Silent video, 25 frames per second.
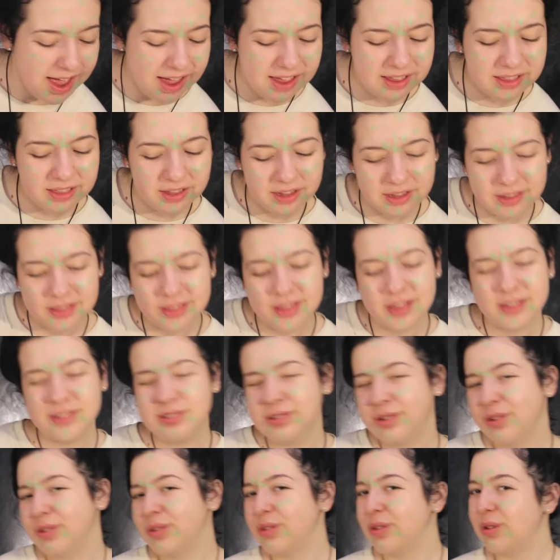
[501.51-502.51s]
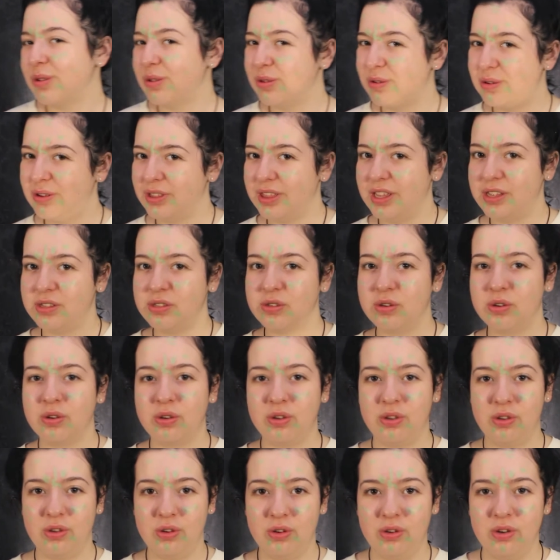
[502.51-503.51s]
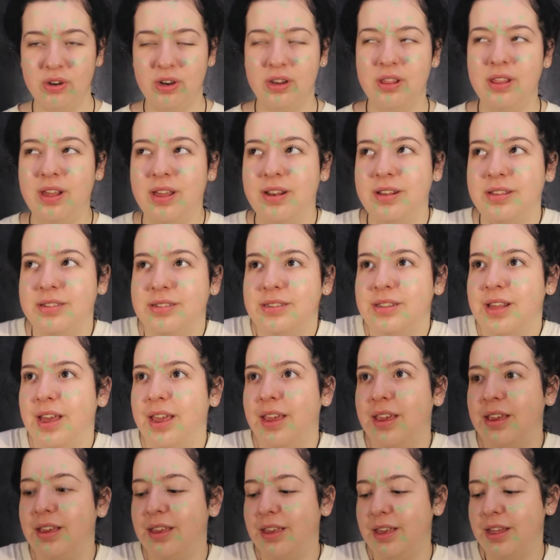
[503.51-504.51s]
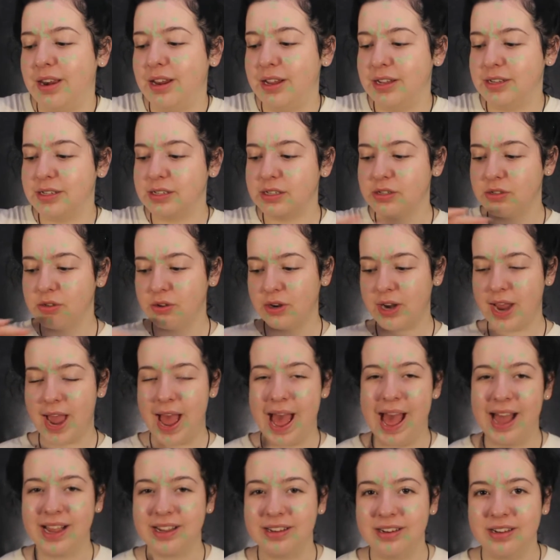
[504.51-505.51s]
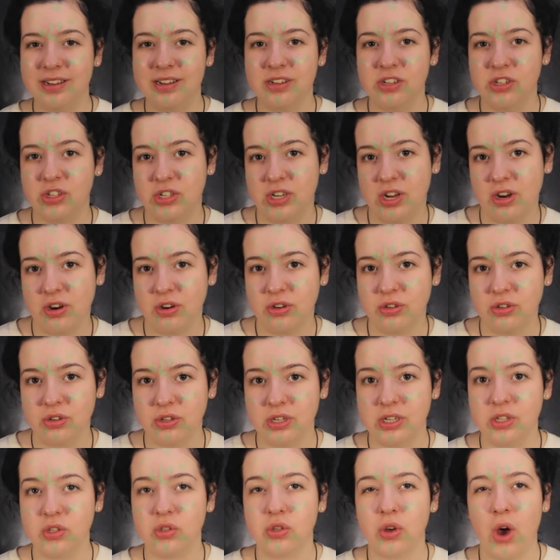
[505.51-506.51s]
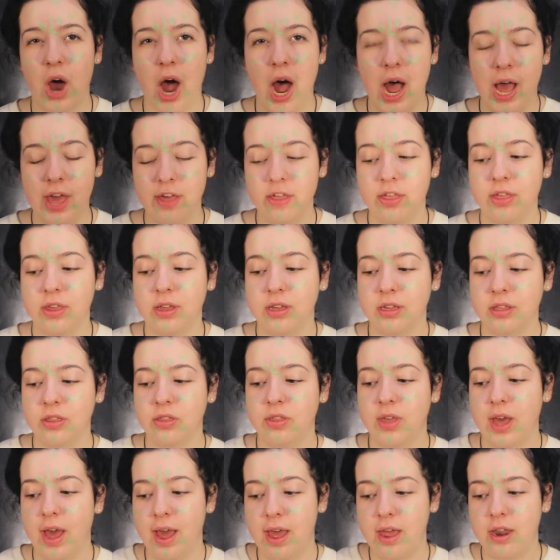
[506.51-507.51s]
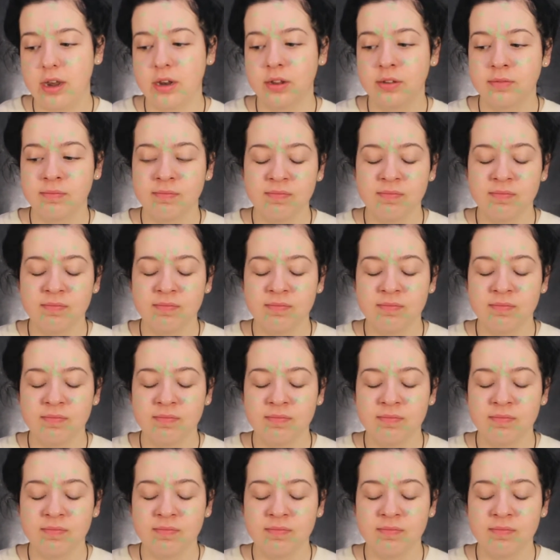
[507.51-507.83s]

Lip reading: and like that's not the look, that's not cute, that's like getting into sort of acne-ish territory. So I think that